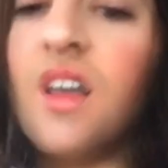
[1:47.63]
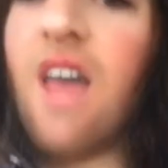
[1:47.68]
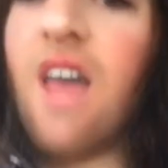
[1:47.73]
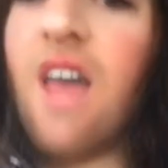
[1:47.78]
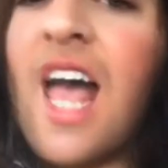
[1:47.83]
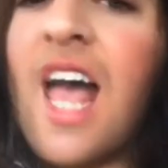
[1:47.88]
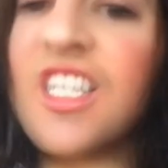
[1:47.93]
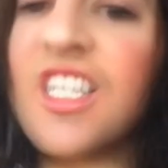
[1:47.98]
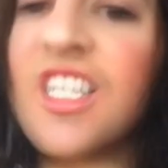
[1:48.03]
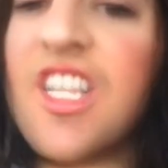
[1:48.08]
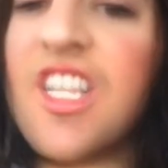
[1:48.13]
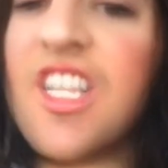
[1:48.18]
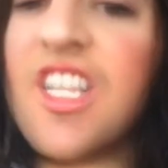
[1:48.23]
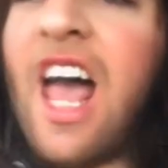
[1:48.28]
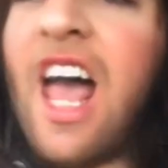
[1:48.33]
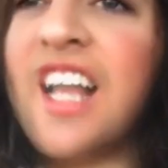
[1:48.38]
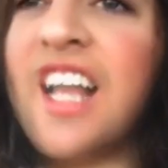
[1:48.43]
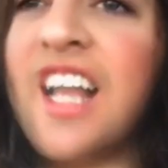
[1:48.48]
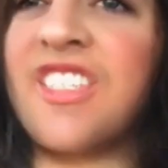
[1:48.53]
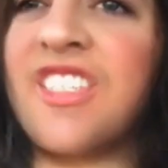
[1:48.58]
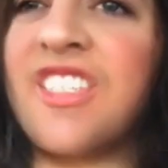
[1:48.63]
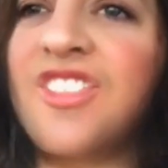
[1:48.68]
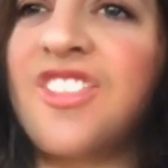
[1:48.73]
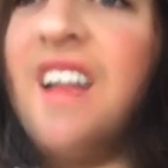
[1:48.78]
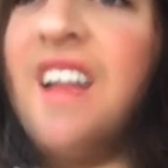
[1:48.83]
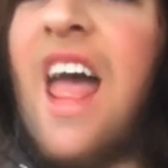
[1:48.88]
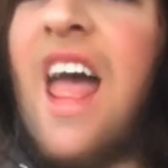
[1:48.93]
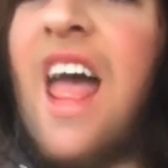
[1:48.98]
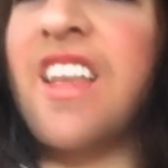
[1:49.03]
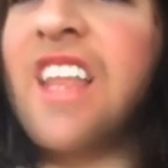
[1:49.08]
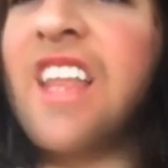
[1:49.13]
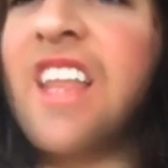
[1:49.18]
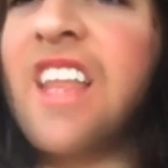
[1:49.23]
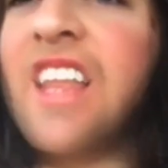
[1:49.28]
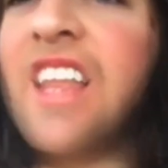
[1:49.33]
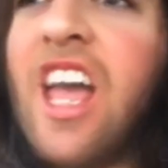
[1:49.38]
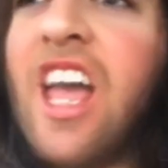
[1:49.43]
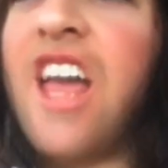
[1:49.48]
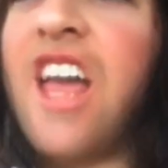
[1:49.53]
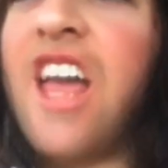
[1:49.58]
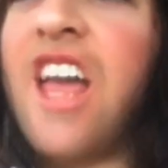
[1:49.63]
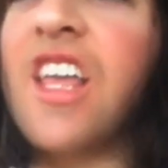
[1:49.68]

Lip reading: Hashtag stranded.